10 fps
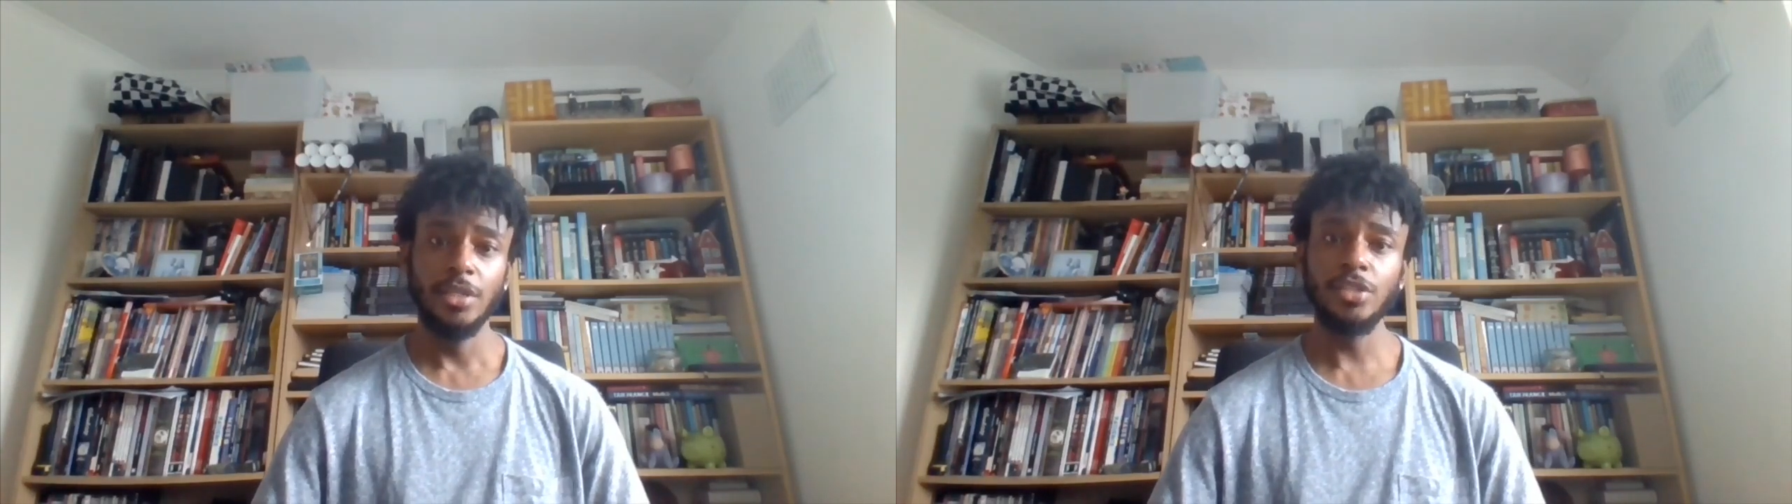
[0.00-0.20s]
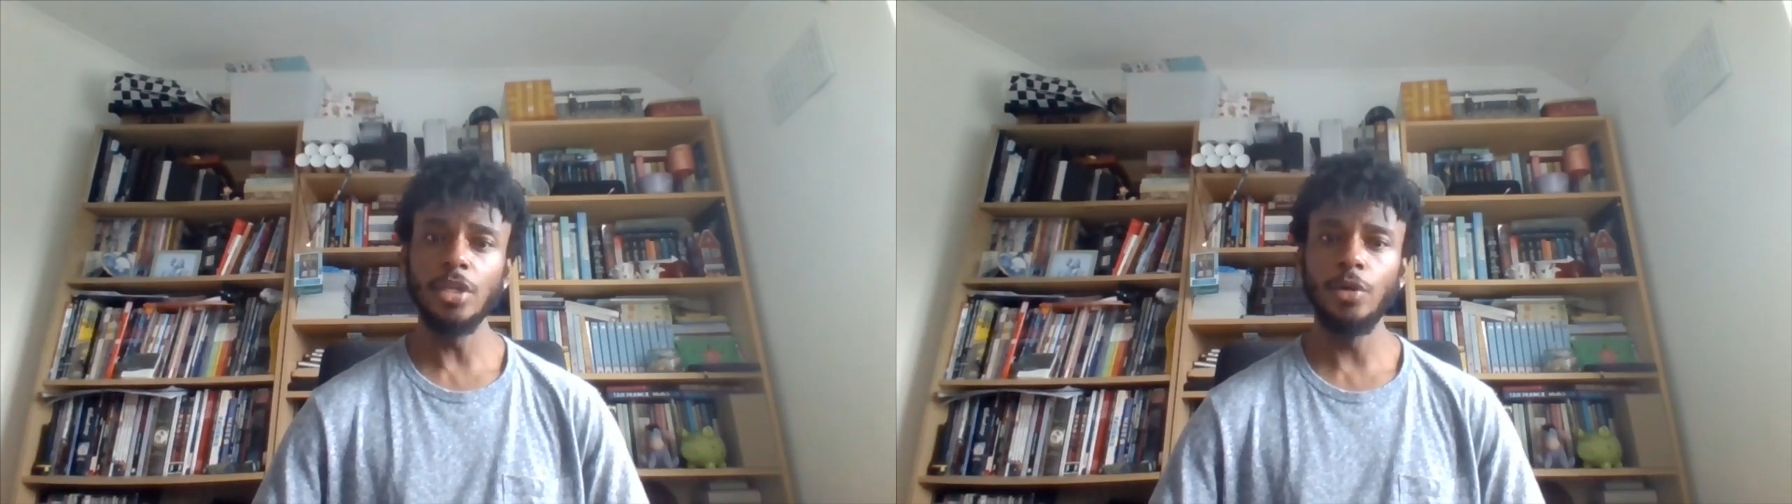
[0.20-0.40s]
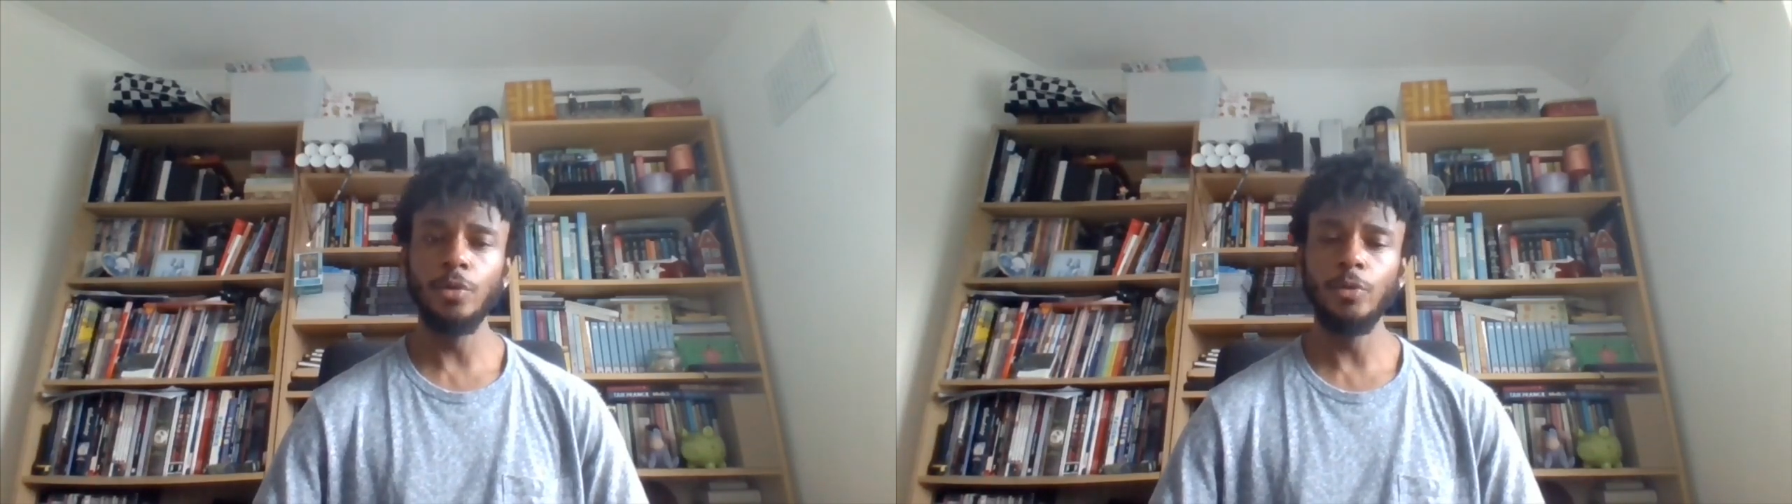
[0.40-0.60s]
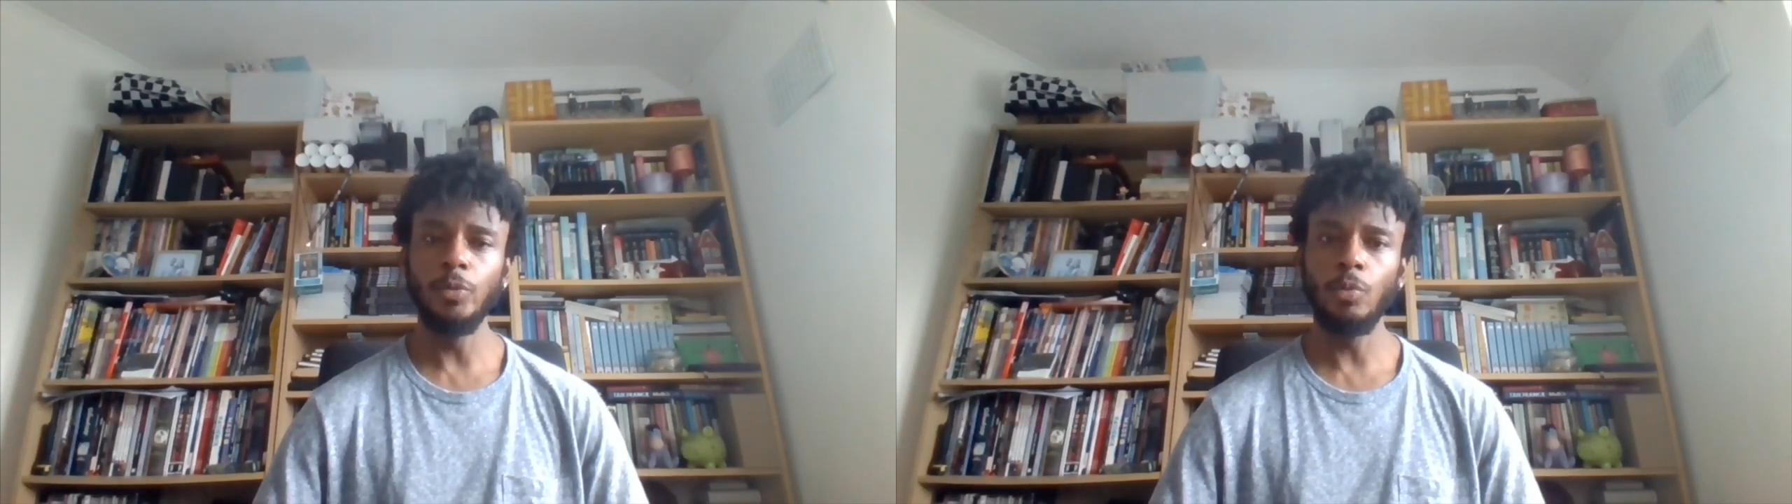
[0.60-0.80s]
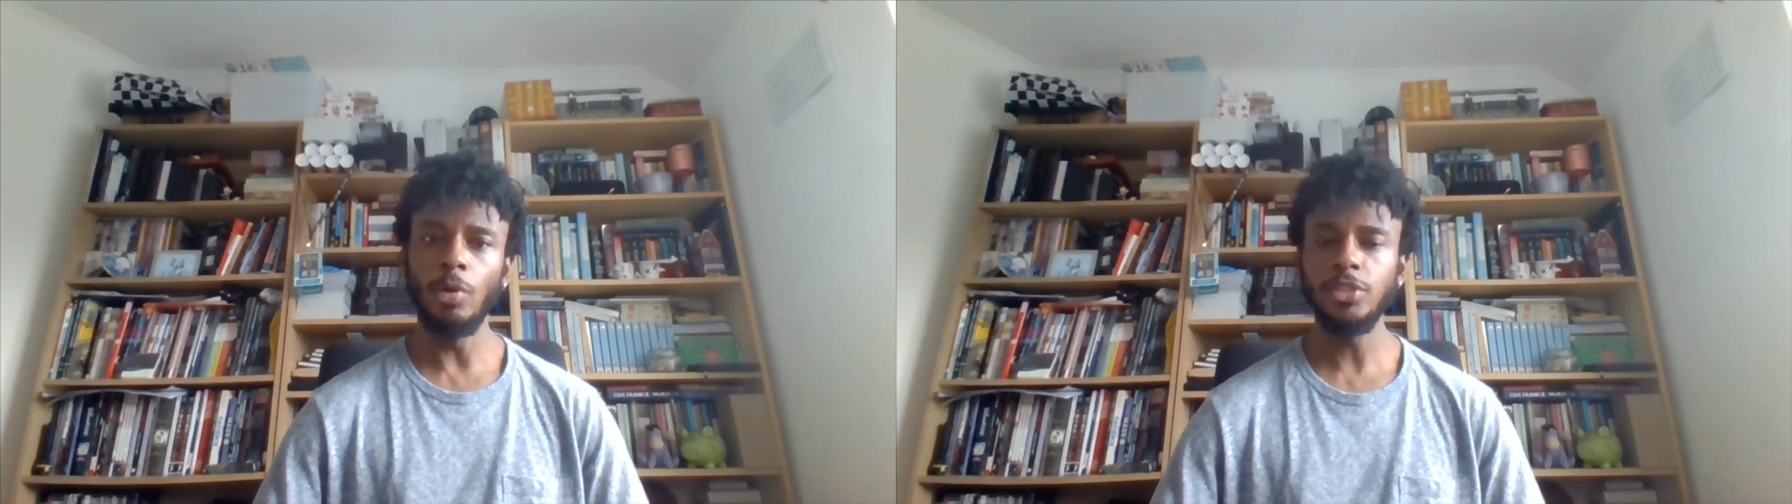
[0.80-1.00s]

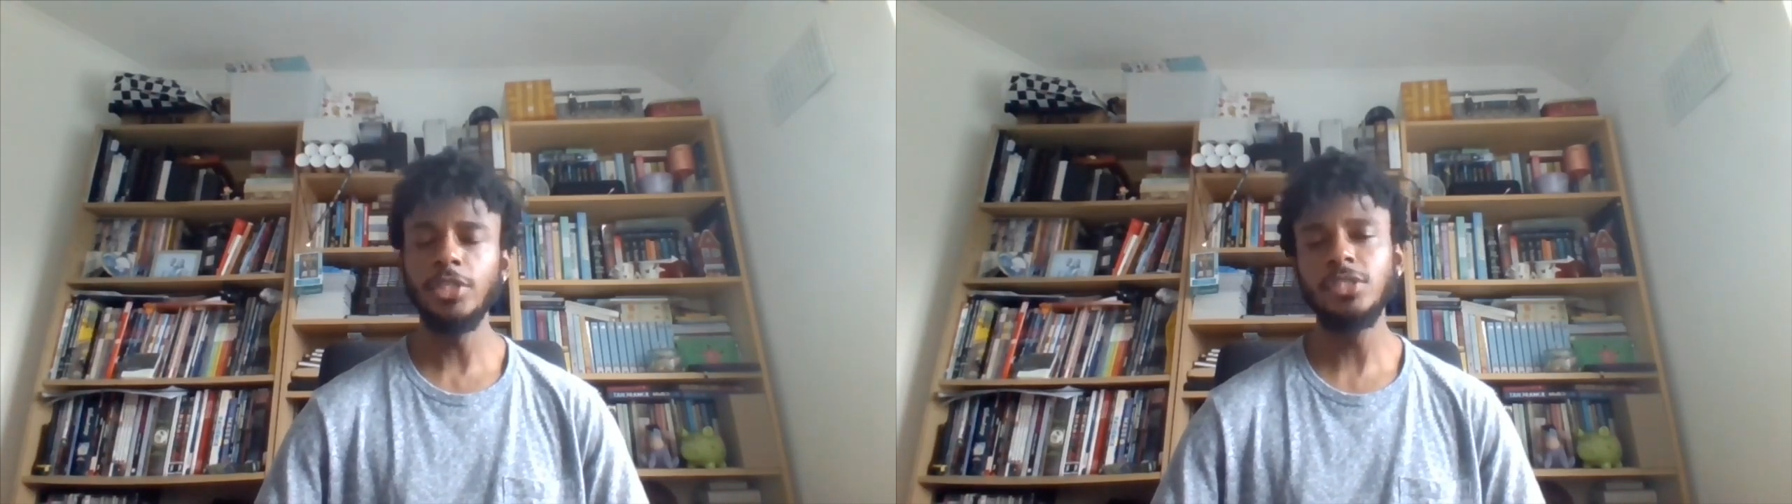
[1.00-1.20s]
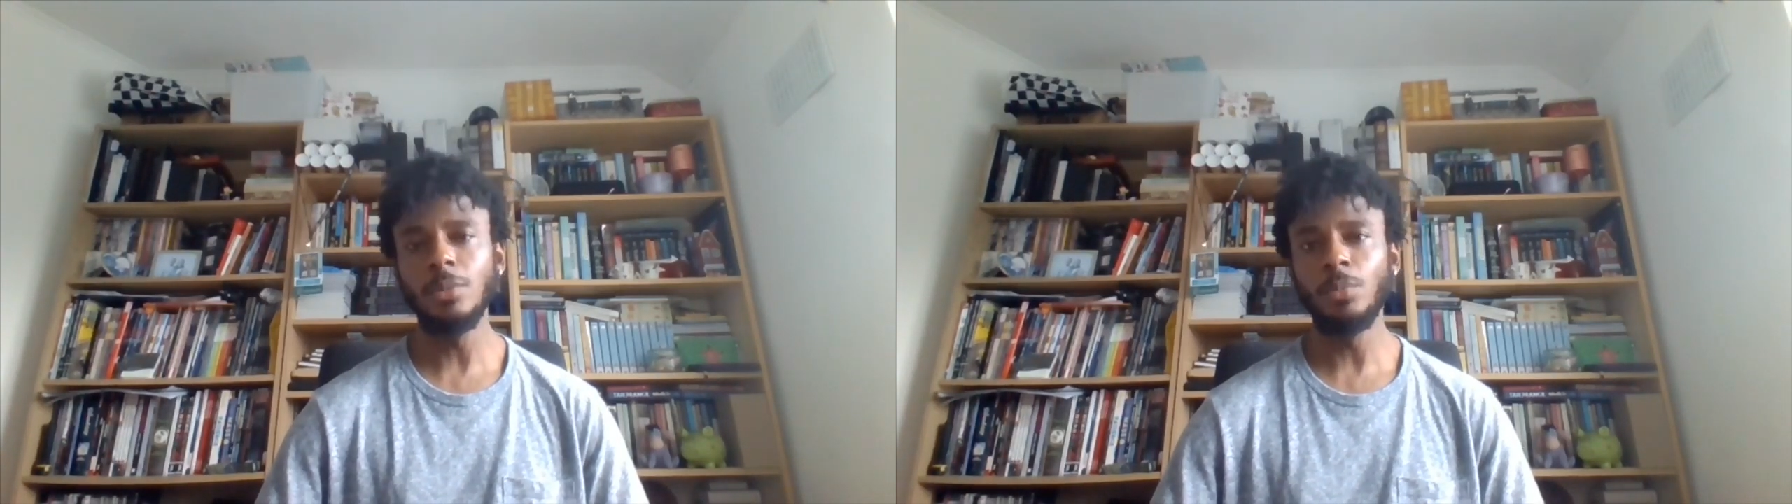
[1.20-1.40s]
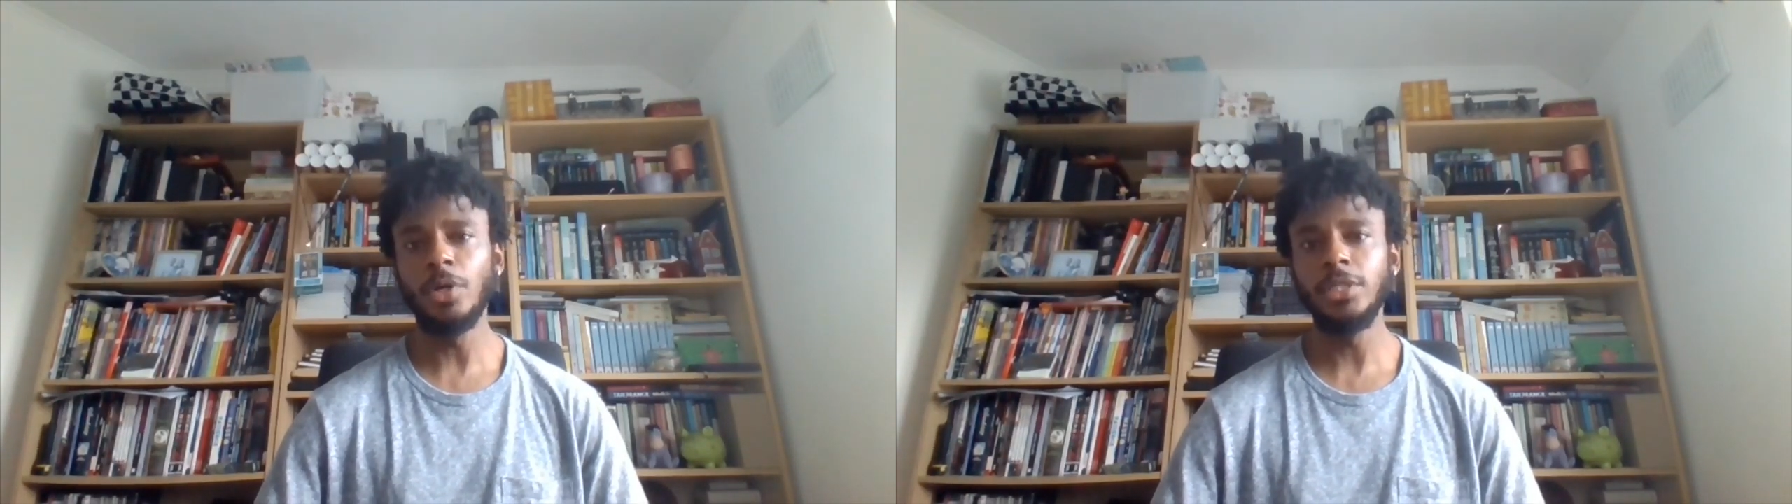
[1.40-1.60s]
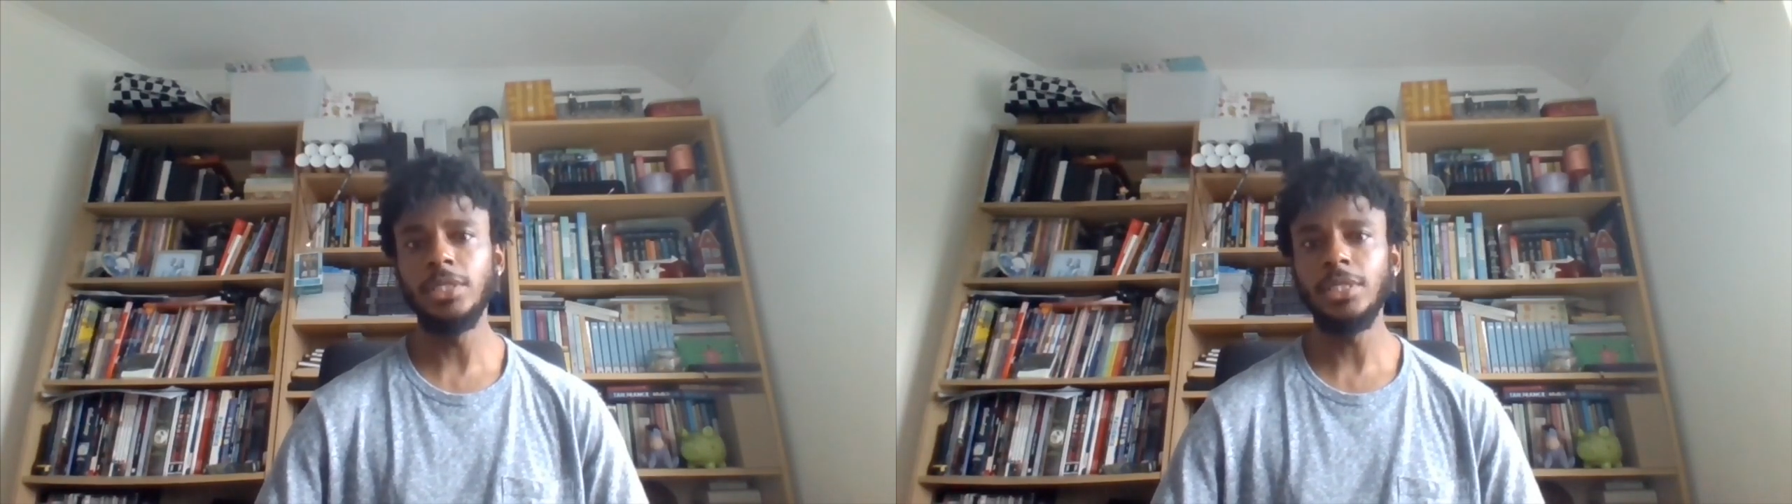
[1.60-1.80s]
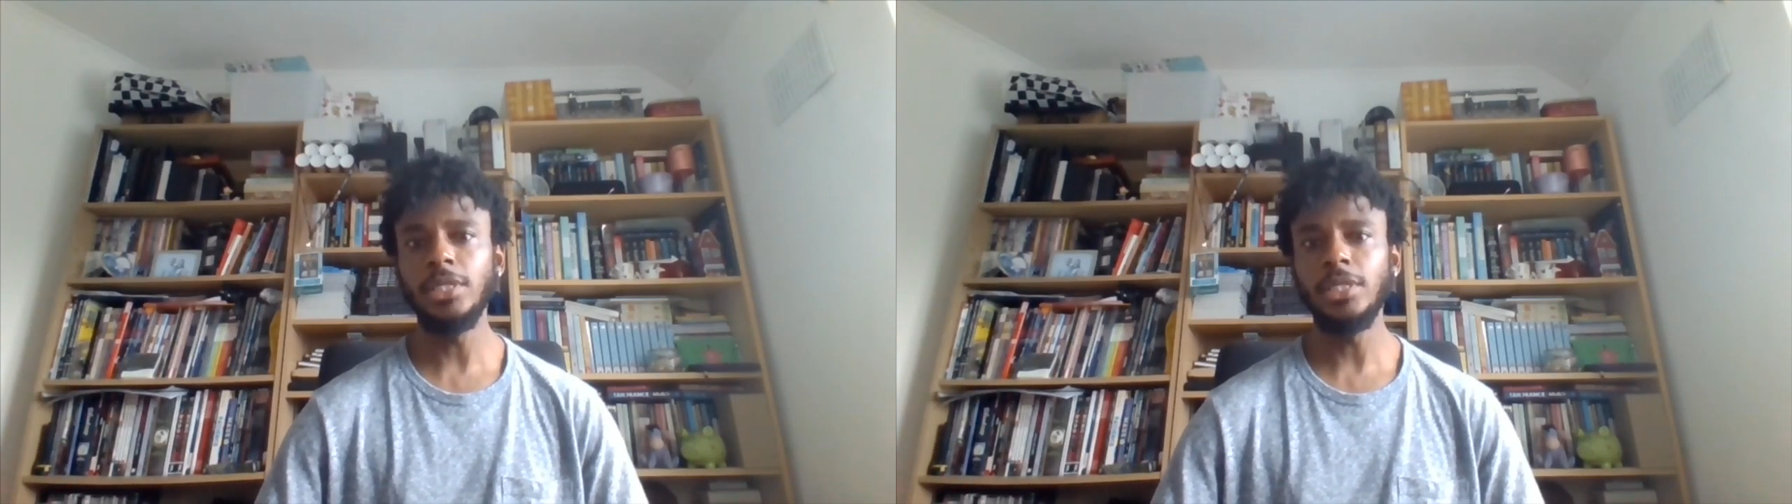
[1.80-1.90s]
So watching someone